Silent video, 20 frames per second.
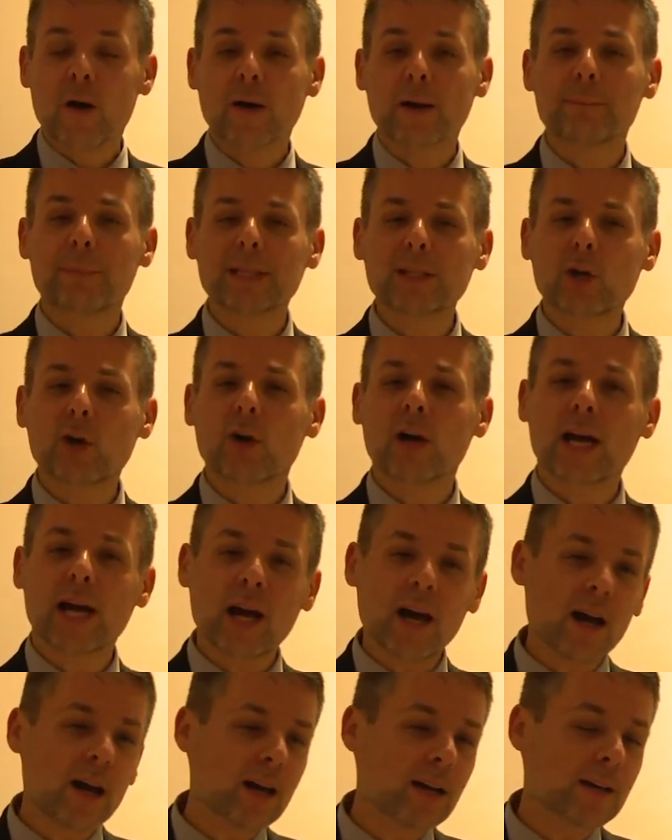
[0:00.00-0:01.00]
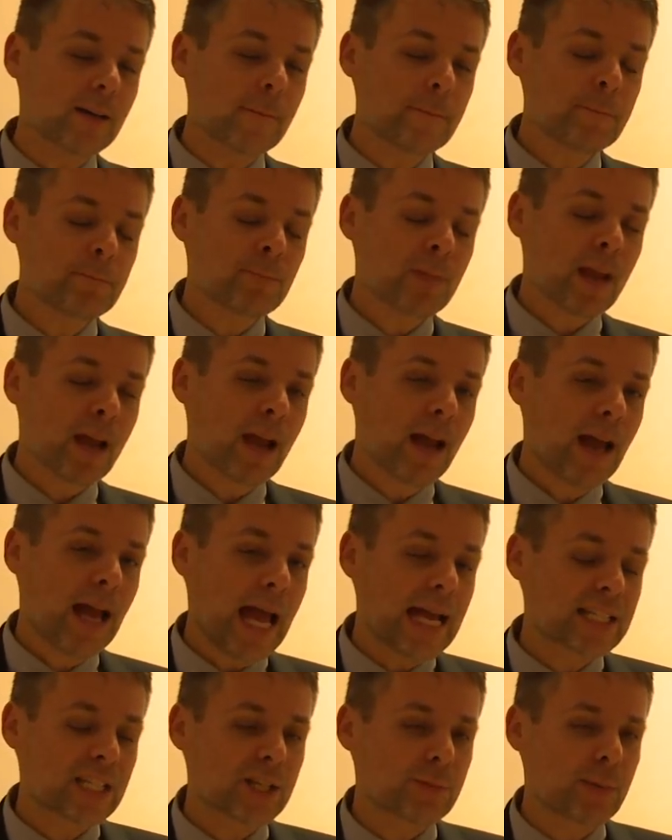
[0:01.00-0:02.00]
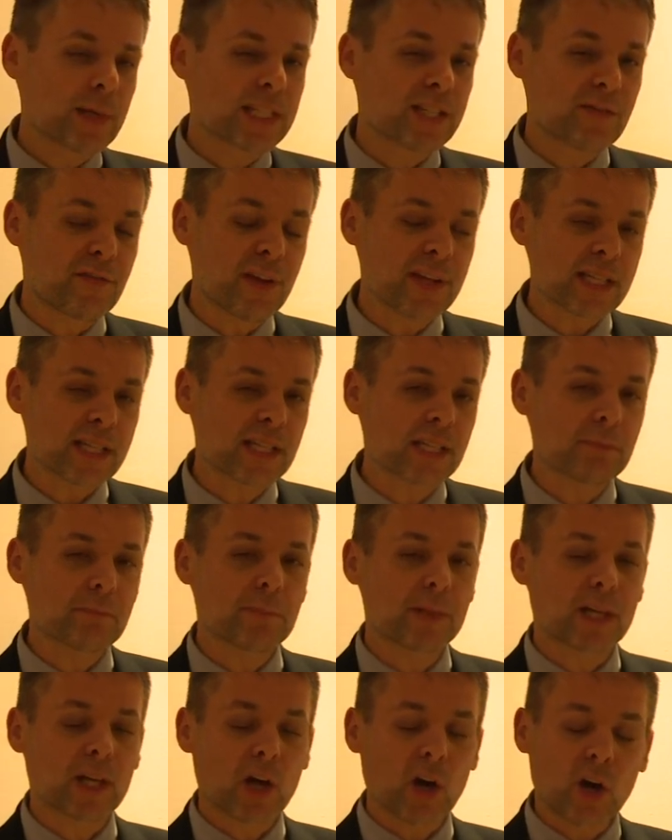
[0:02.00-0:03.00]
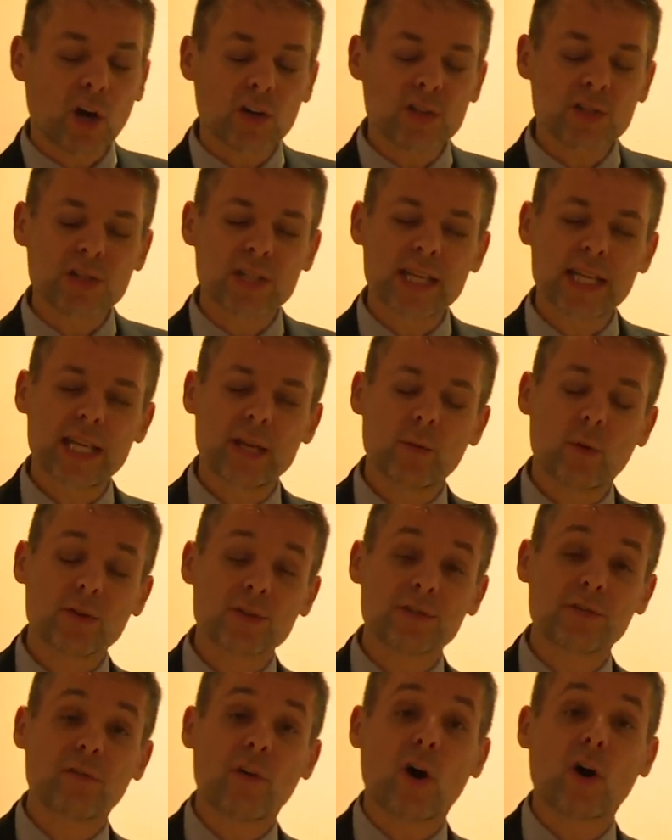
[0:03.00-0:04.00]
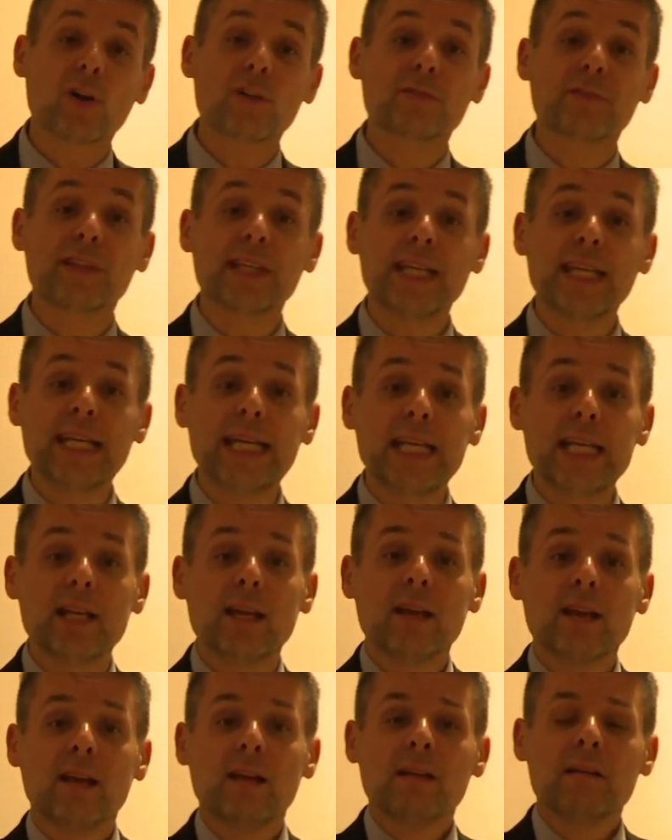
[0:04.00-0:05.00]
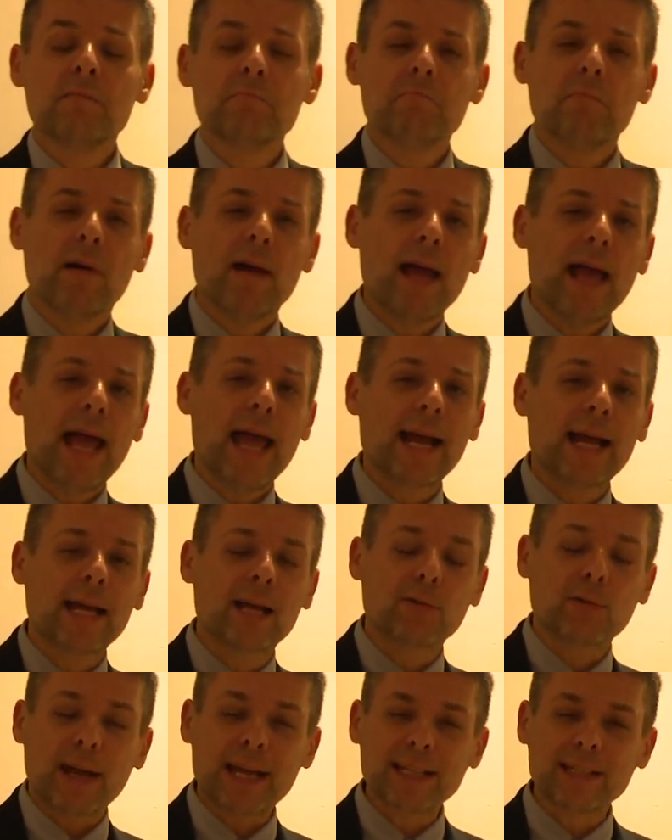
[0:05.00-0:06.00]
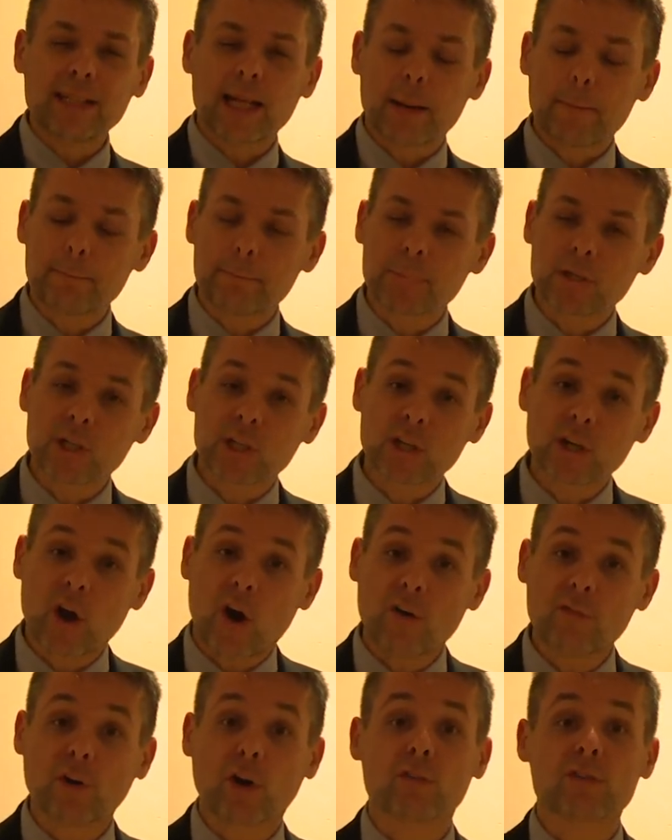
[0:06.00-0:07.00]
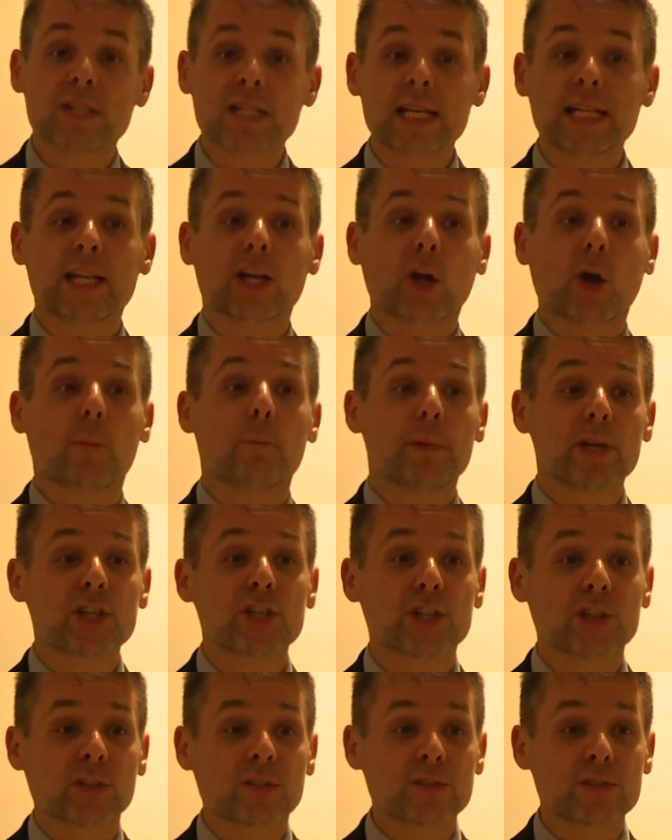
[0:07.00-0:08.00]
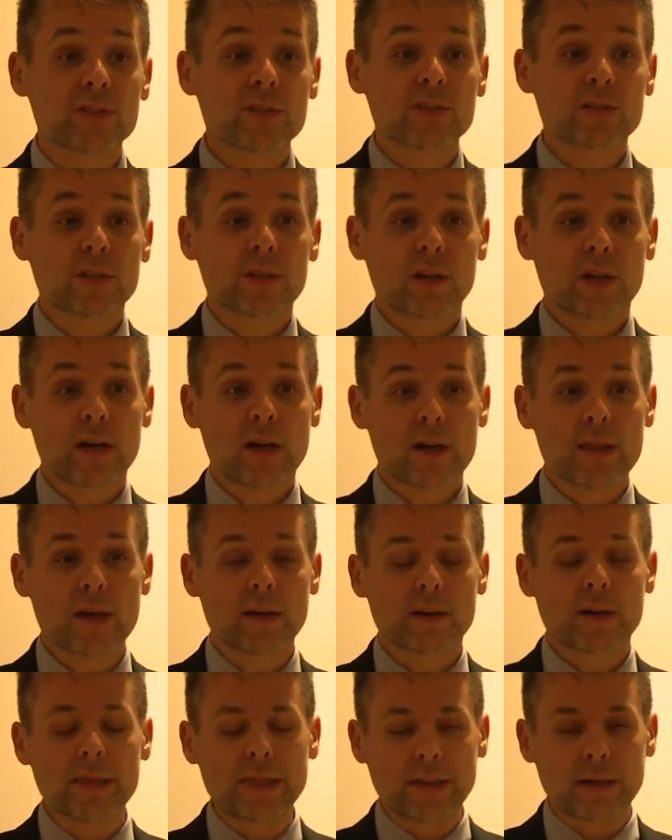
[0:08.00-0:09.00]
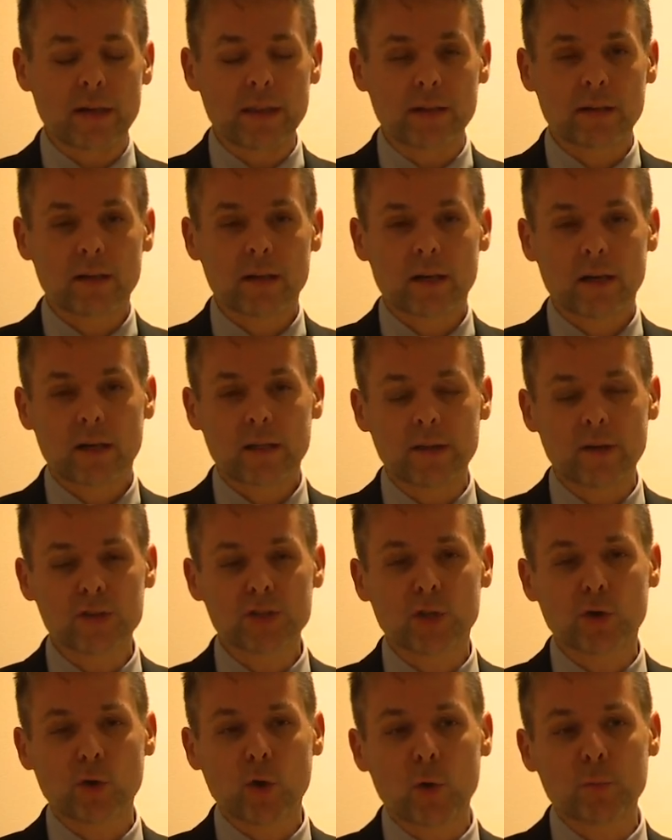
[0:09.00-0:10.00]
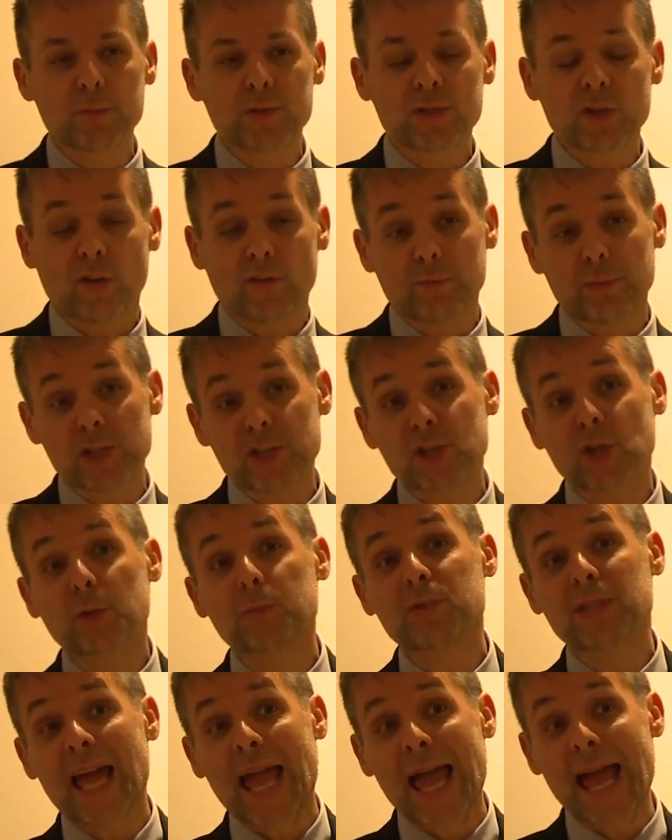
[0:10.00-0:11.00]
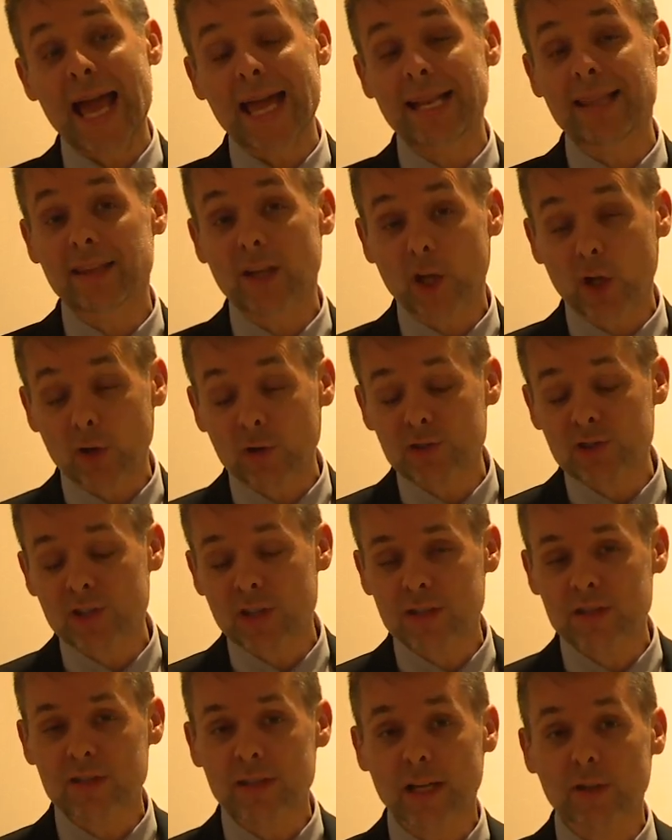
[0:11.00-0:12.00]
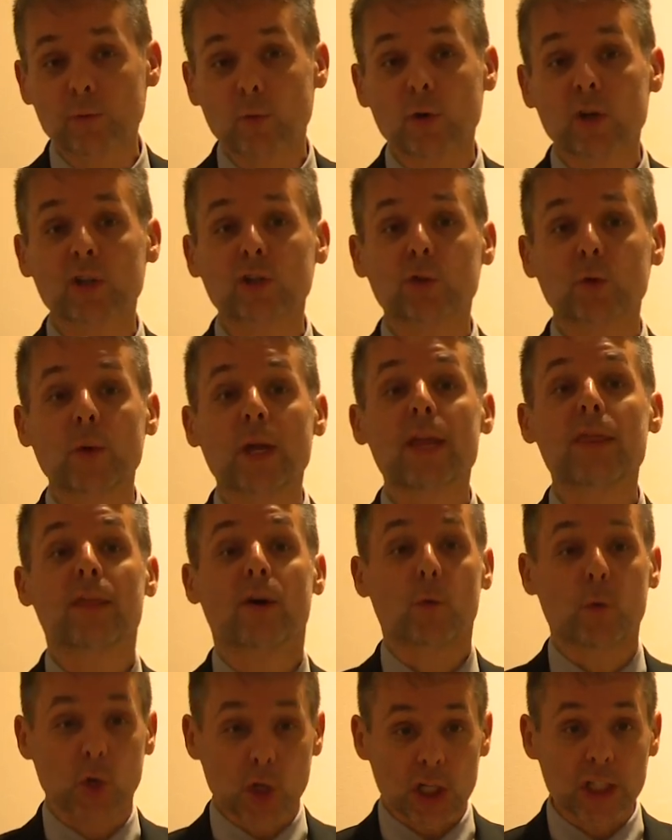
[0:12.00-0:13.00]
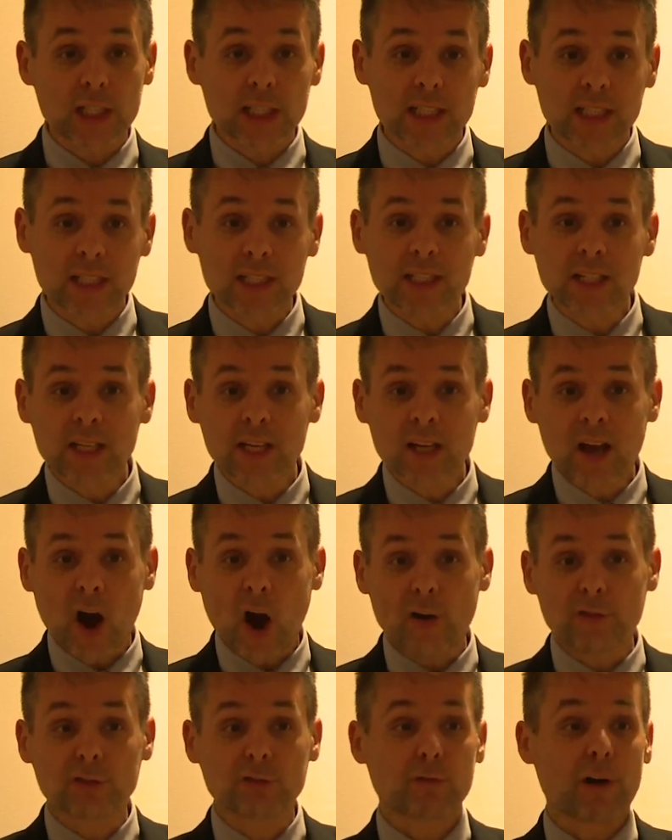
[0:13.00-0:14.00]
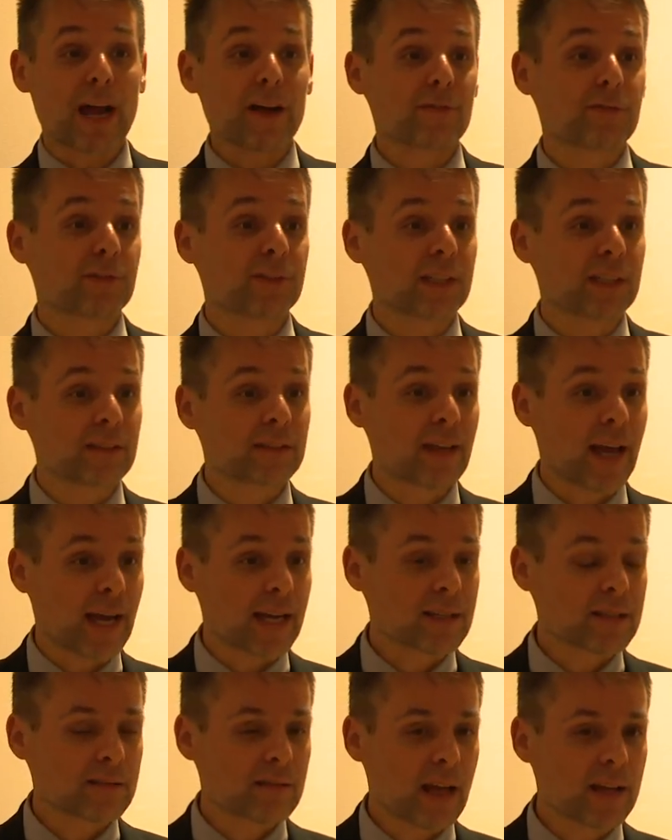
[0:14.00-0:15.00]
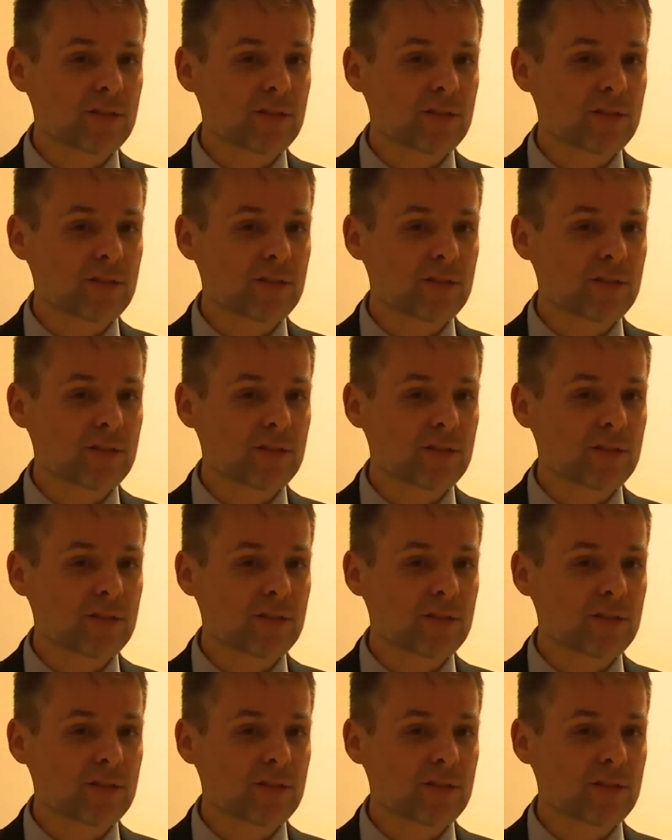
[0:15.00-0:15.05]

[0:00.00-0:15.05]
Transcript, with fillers: Okay, but Congar has a specificity because he was involved in a great number of conciliar commissions, uh, the, the, those groups of bishops and theologians that were doing the work of drafting text.